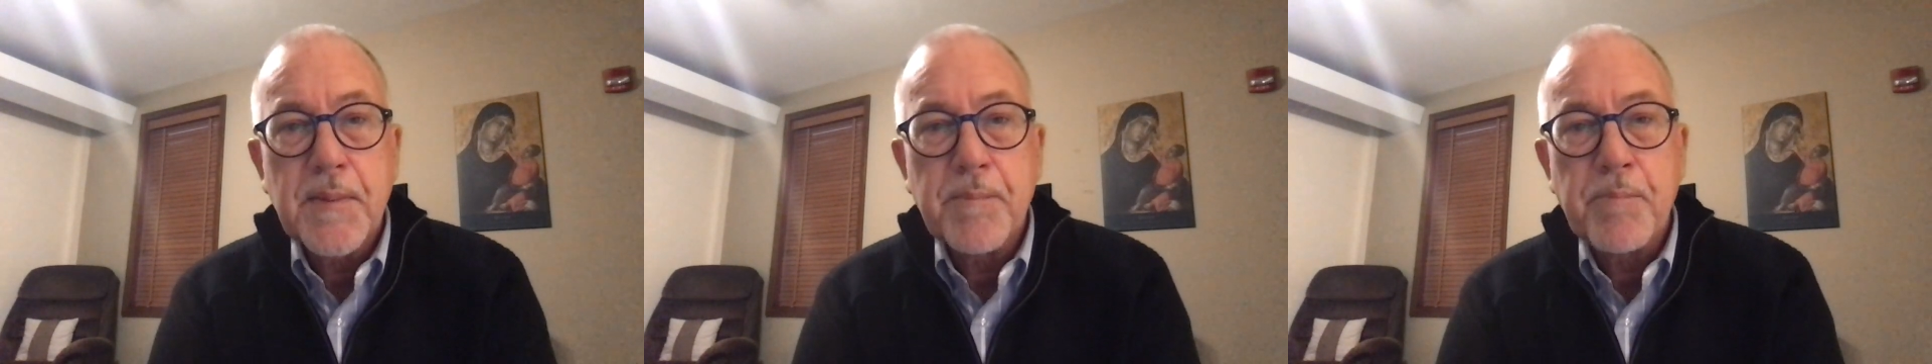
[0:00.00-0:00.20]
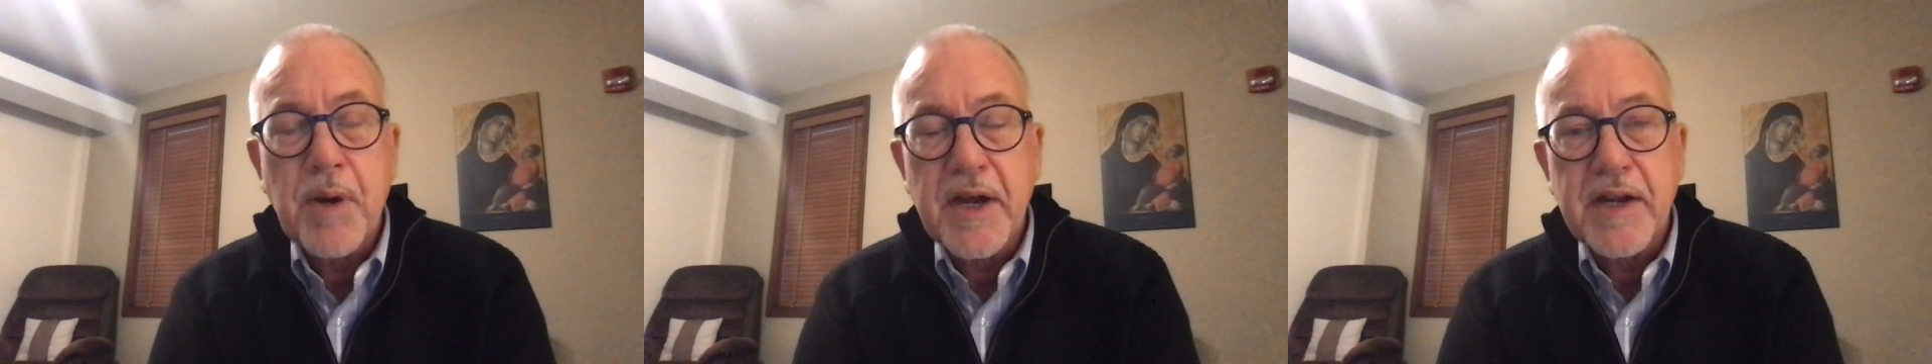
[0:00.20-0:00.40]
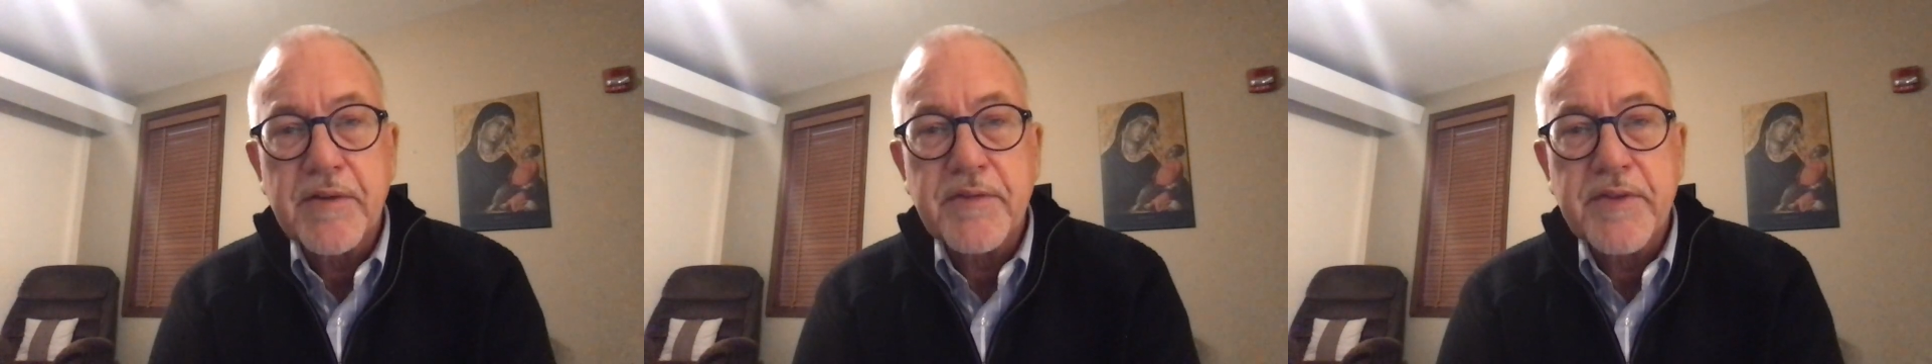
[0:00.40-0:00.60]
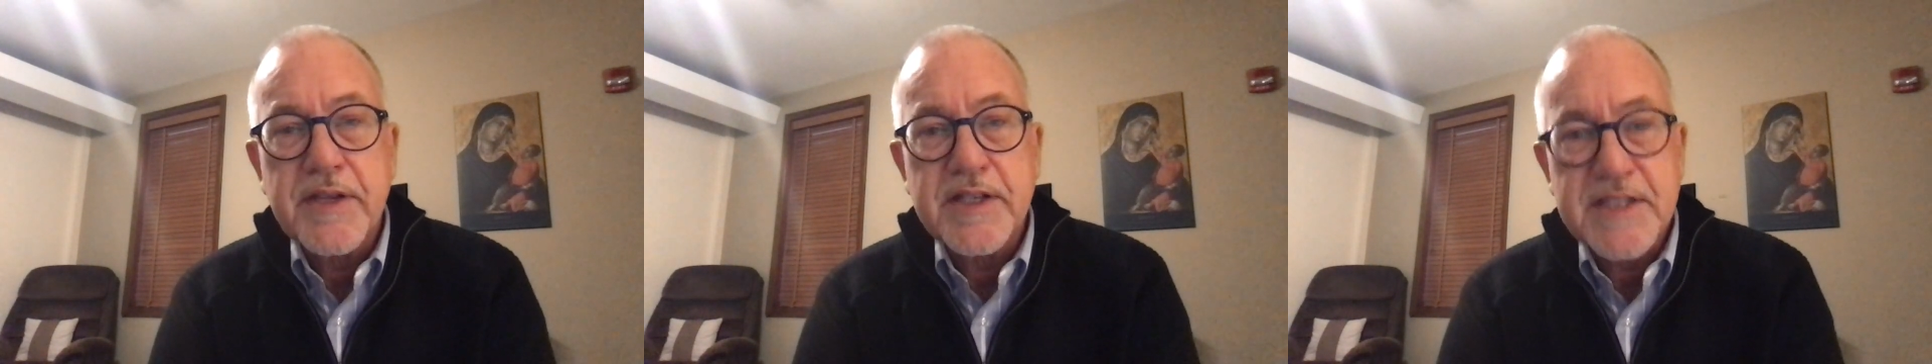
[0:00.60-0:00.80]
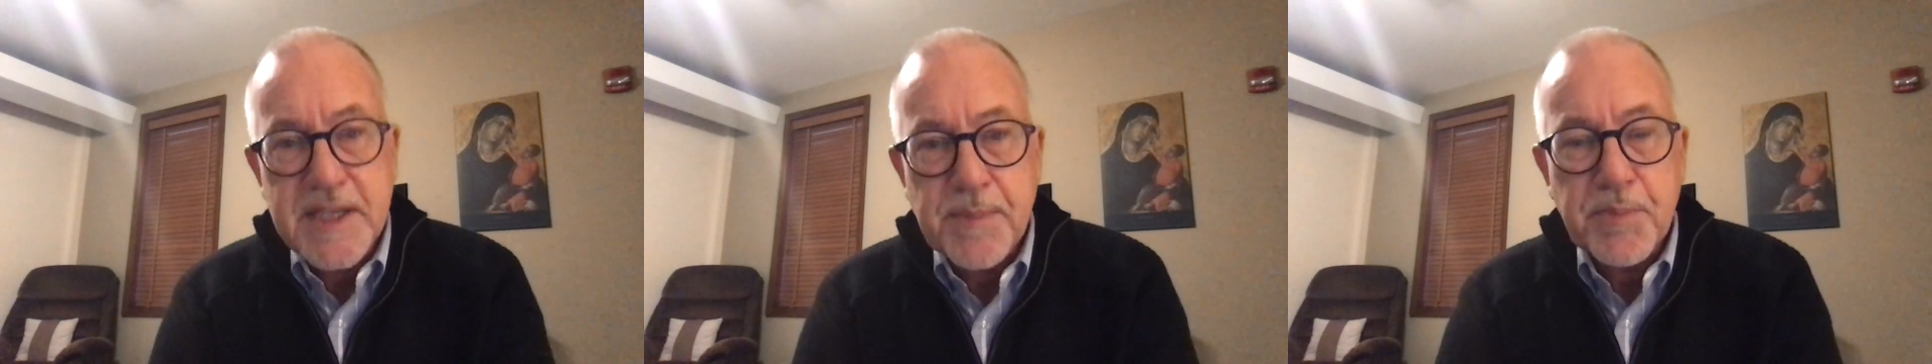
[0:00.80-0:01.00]
But the
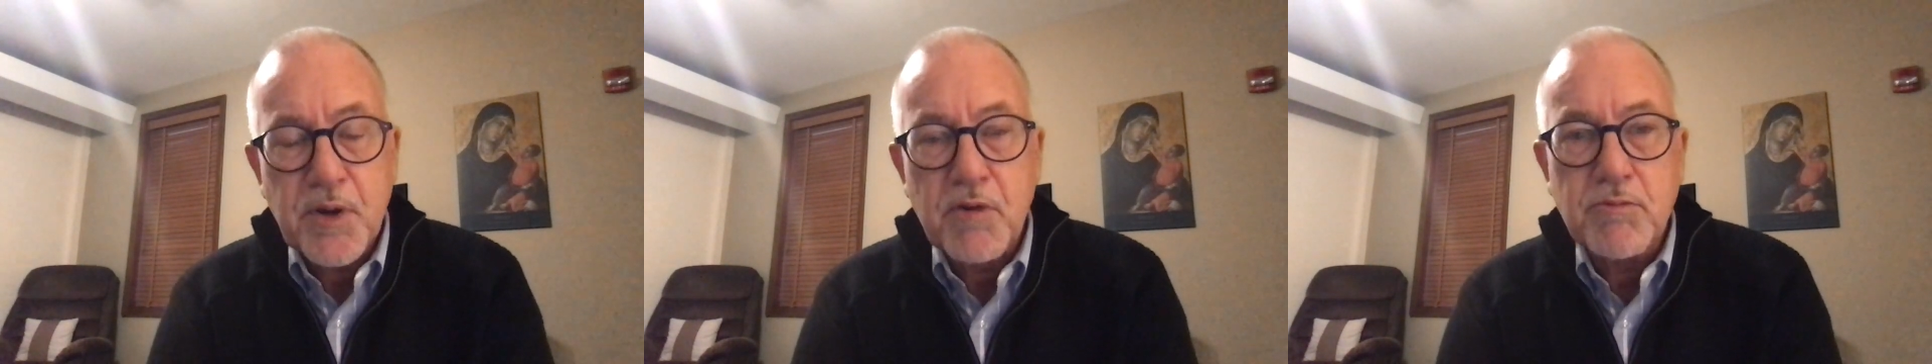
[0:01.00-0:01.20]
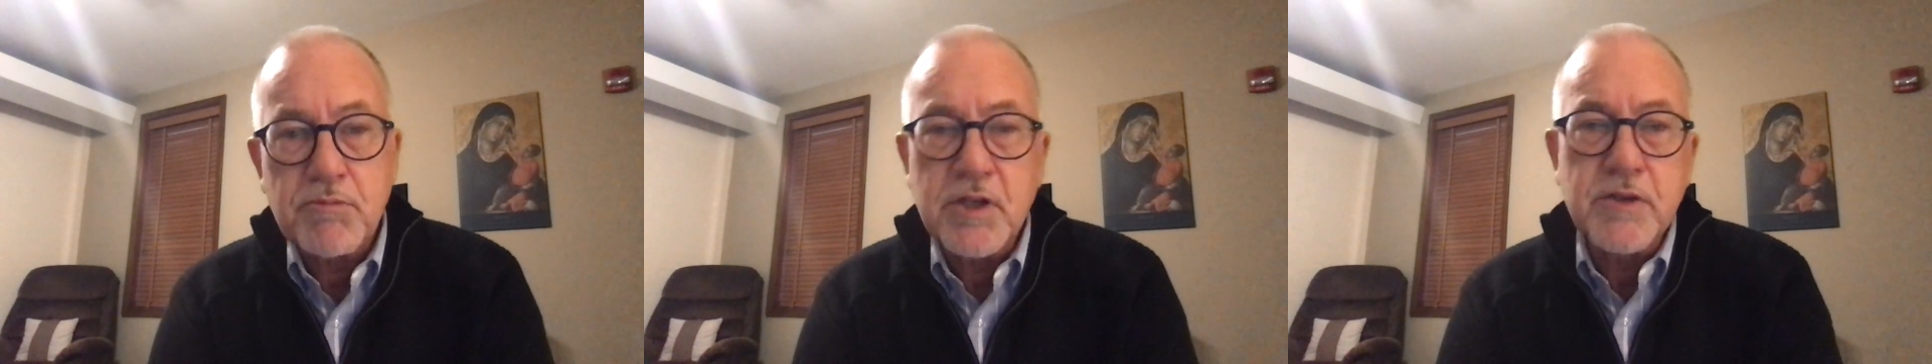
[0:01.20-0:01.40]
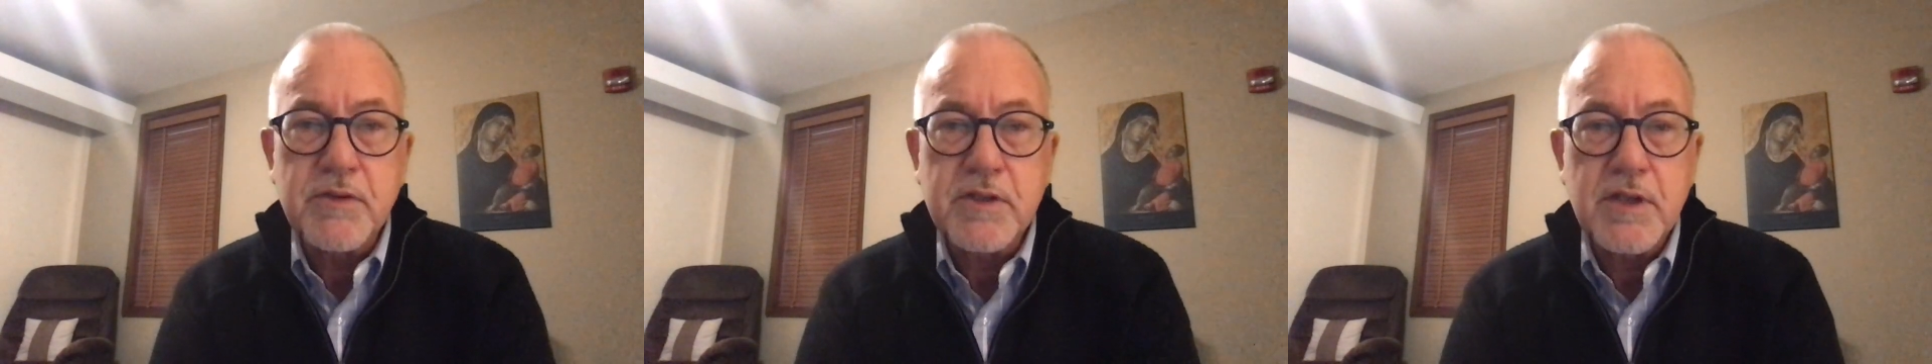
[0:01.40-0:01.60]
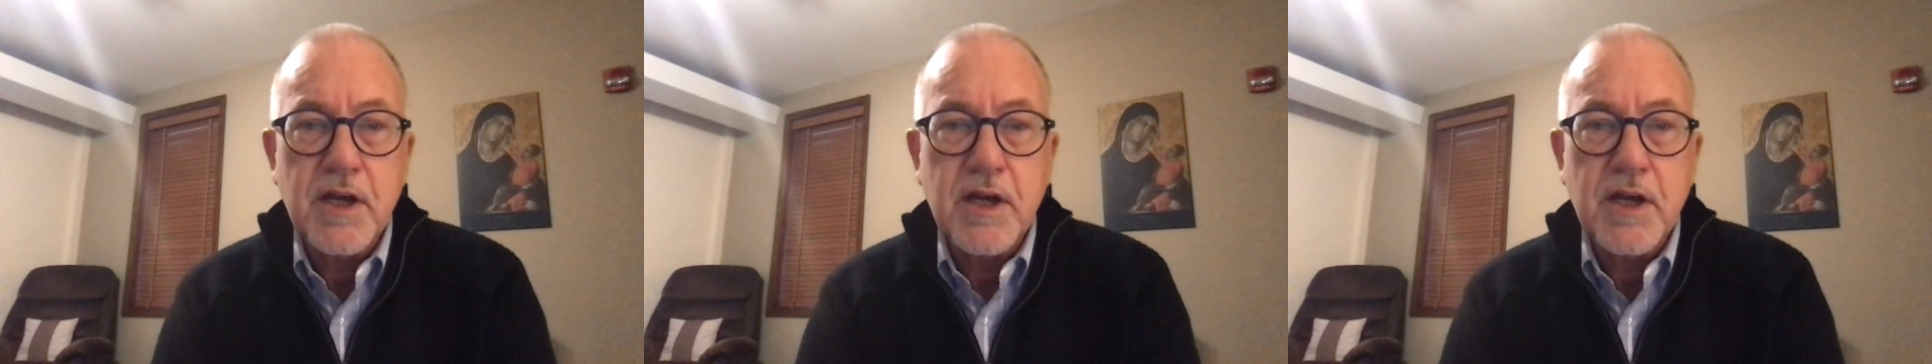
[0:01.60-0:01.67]
deeper root